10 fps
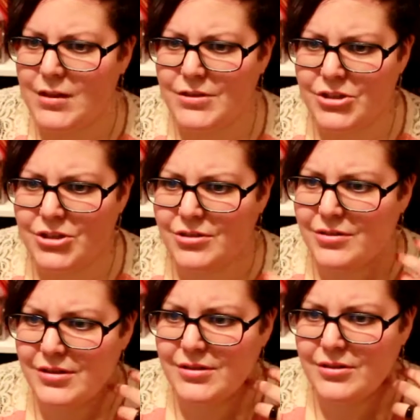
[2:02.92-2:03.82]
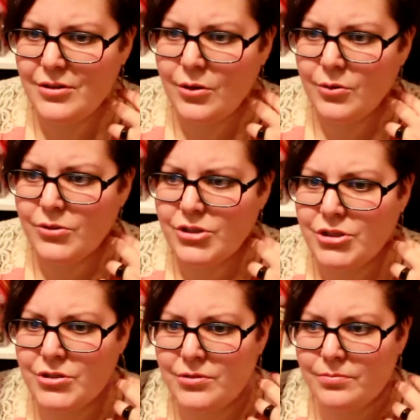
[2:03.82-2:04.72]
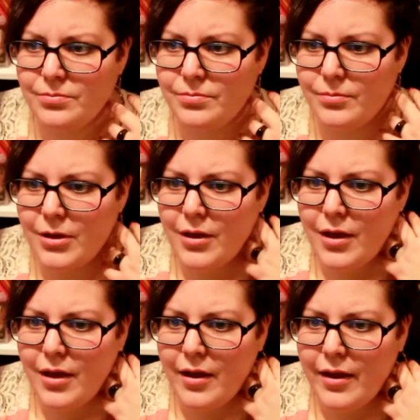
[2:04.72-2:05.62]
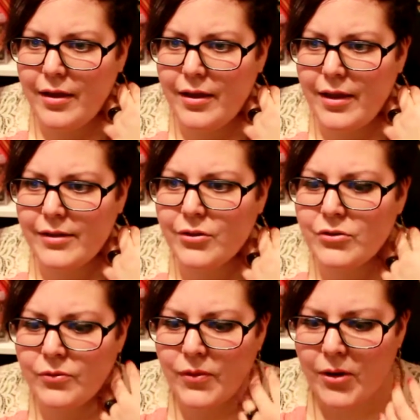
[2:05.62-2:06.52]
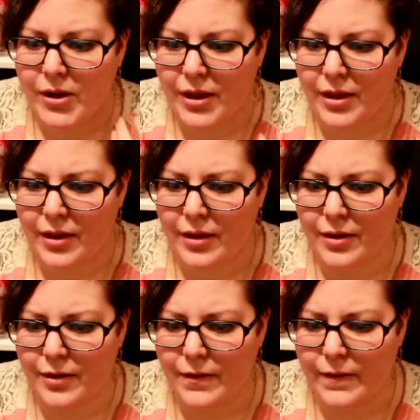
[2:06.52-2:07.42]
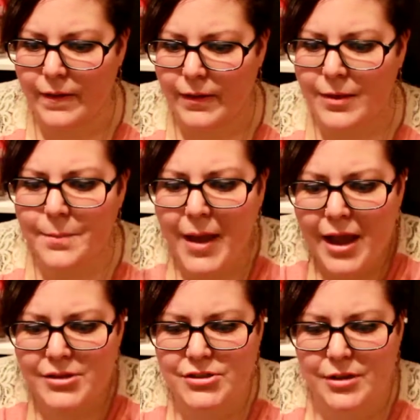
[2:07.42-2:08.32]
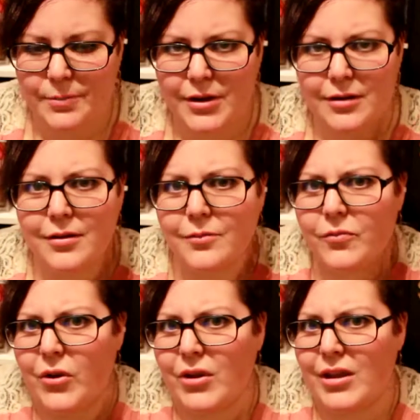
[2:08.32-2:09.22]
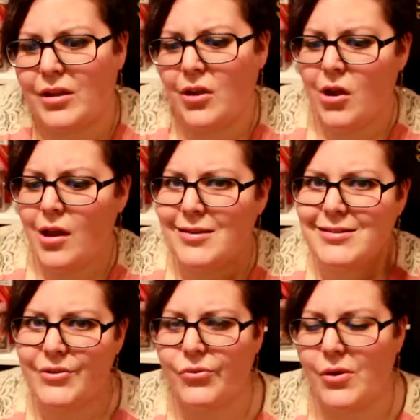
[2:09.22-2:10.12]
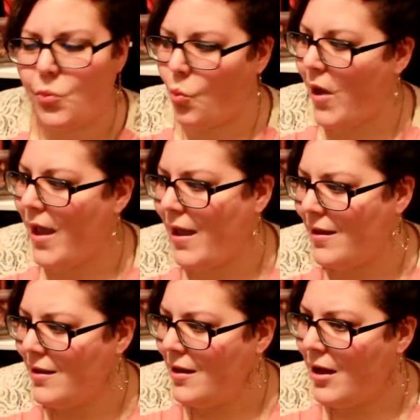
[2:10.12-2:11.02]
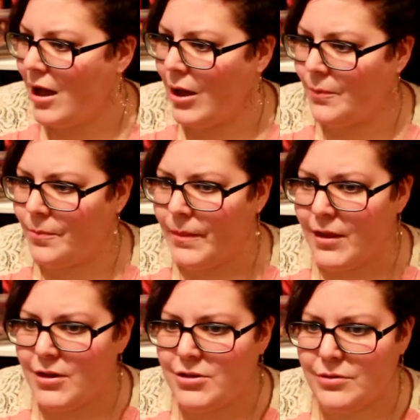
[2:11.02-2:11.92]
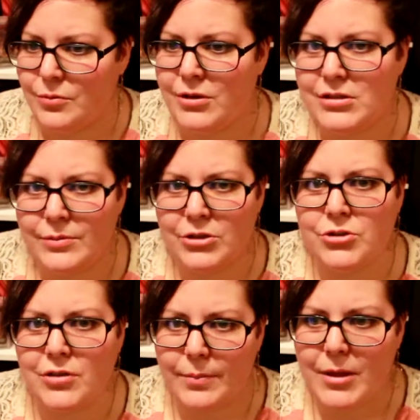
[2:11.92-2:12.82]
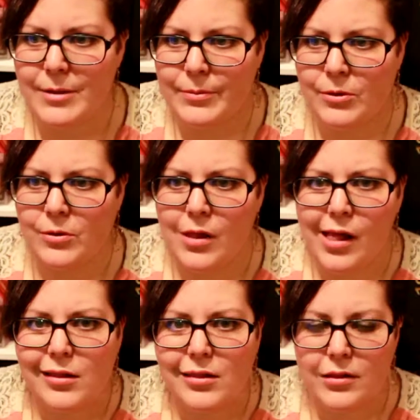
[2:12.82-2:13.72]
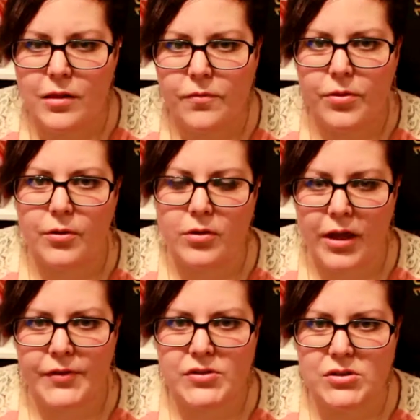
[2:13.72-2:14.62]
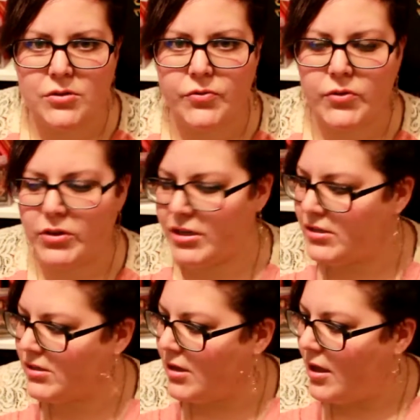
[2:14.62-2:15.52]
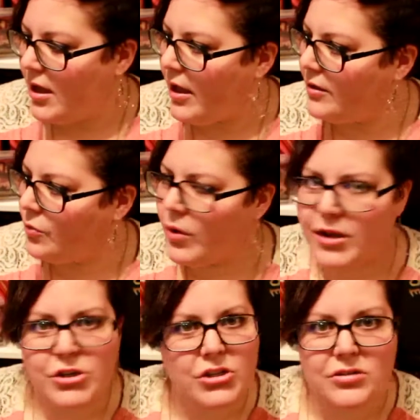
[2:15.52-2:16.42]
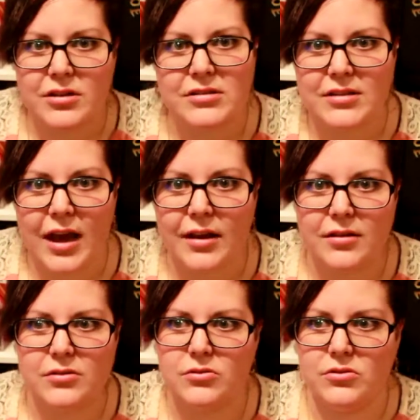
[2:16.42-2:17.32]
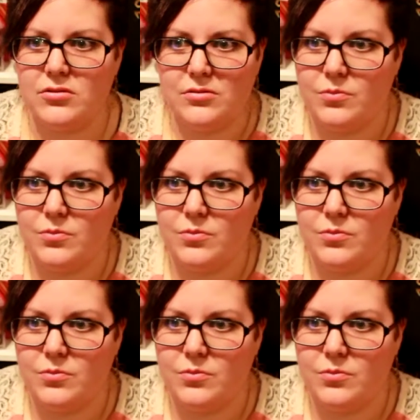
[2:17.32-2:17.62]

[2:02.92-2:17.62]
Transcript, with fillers: she just, you know, she is also very compassionate, but in a very different way. Um, she wants to make sure that people live their lives to the fullest. And the way she does that is